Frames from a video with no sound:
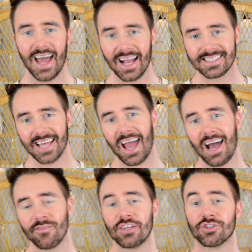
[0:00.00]
Next, I
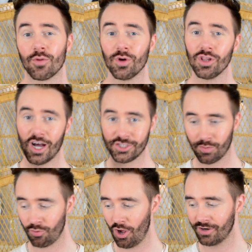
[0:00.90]
have a
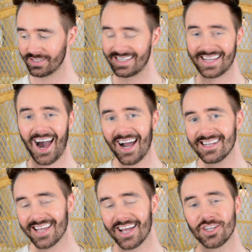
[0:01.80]
Dermalogica product. And
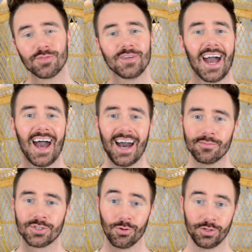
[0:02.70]
guys, I used to be
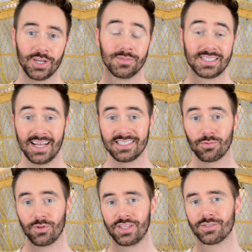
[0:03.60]
absolutely
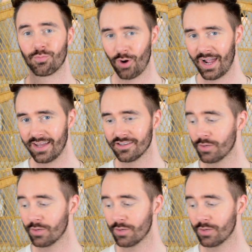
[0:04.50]
obsessed with this brand.